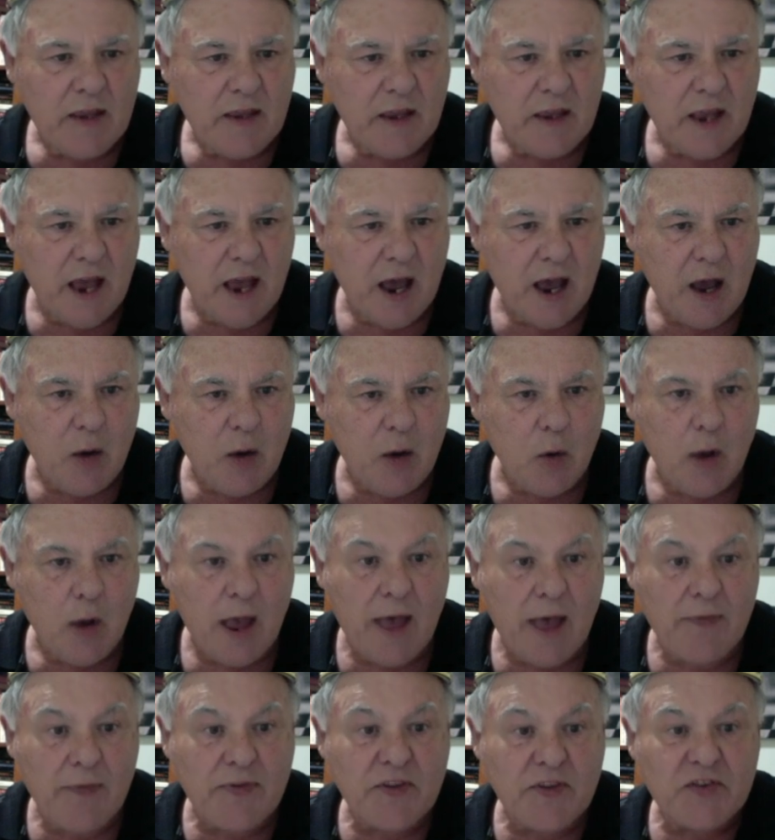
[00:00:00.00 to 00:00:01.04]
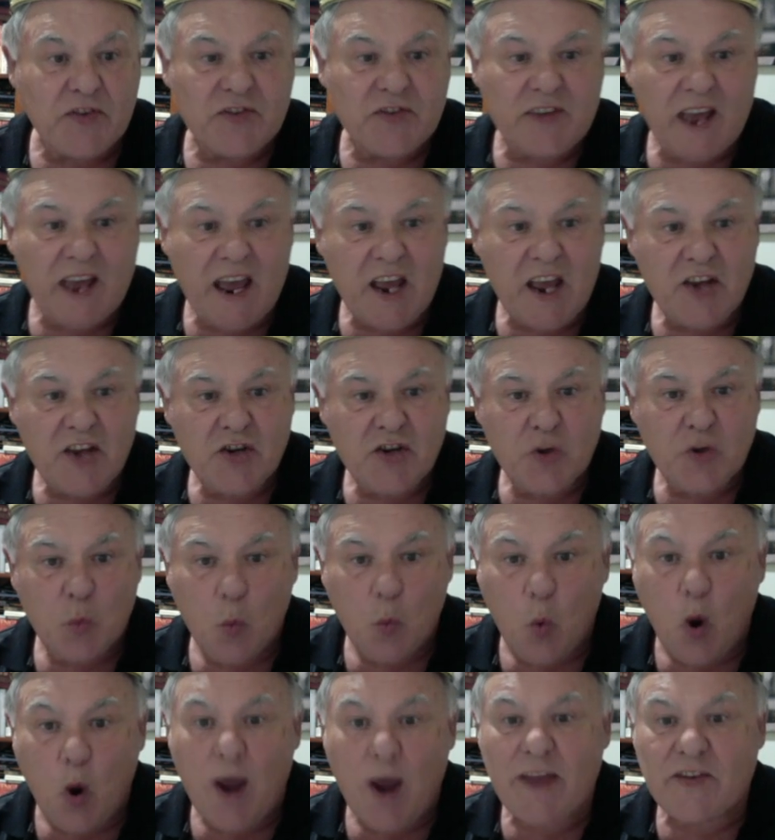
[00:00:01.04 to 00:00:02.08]
At this stage,
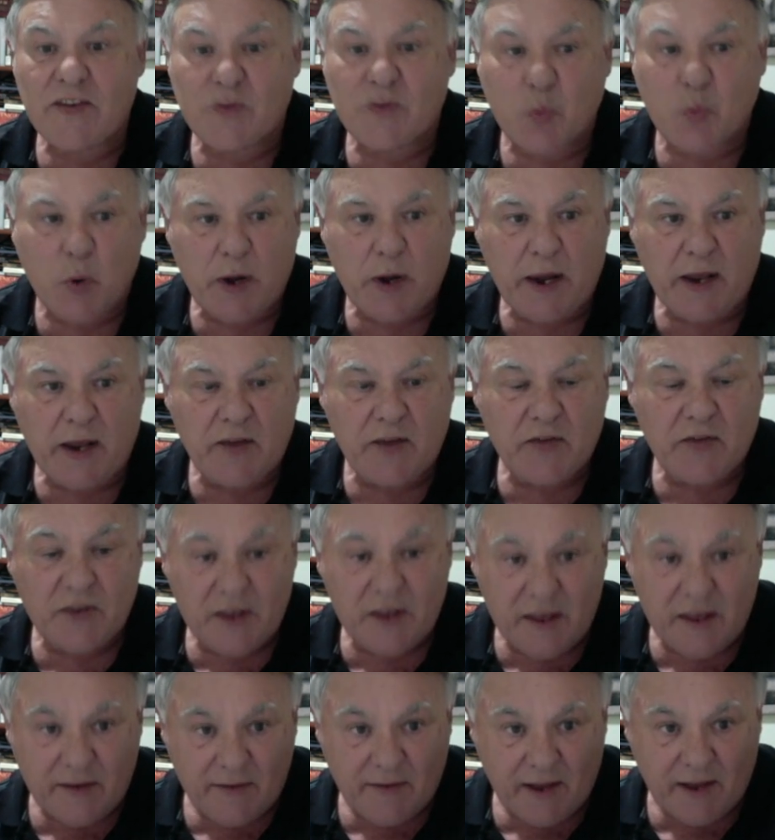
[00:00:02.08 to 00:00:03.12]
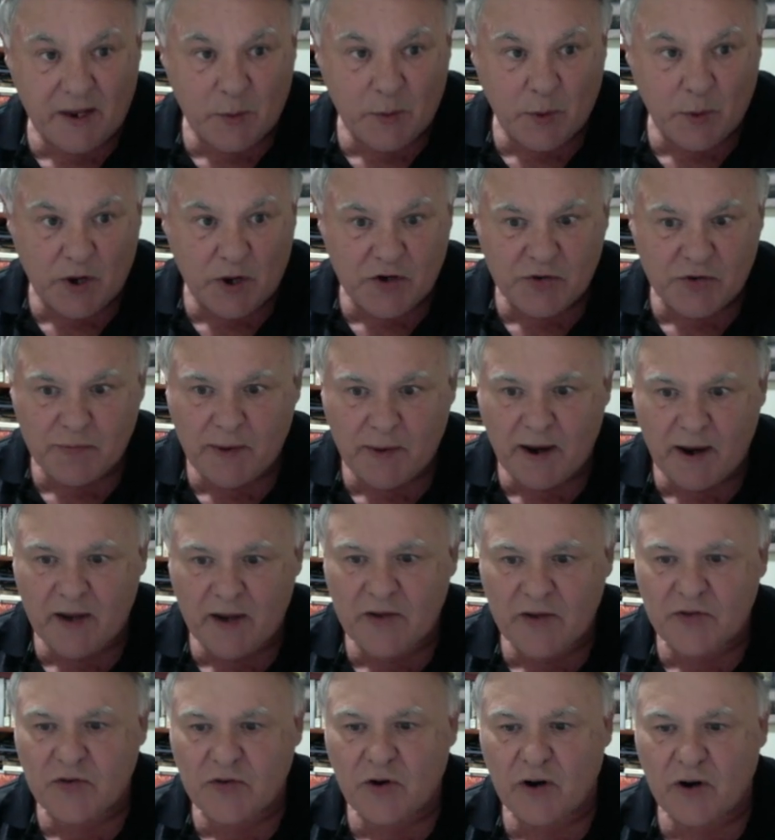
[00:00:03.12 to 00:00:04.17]
white's winning. See the evaluation bar on the
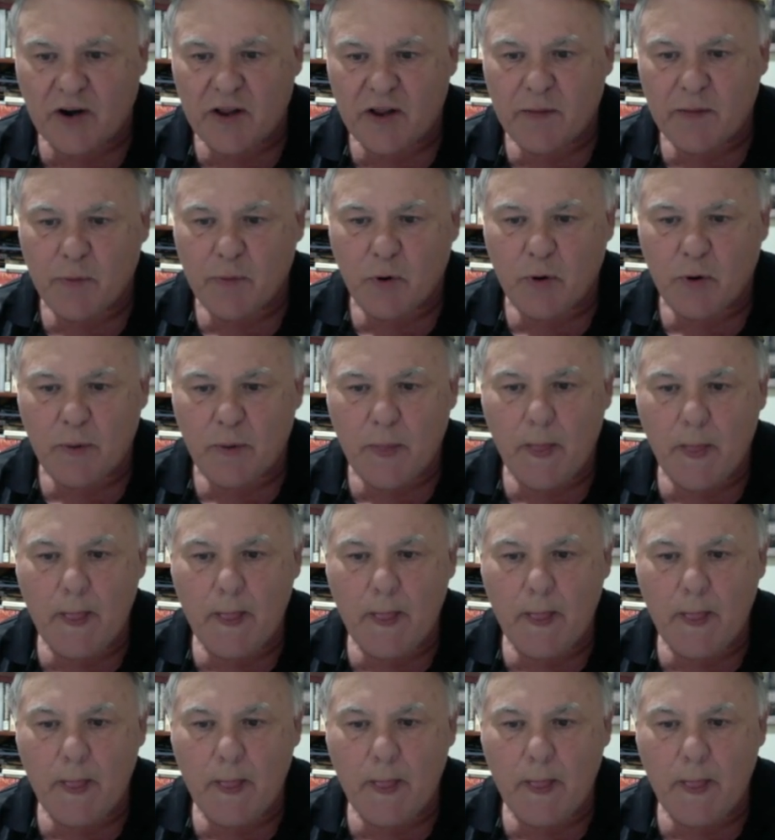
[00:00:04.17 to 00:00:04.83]
side of the board?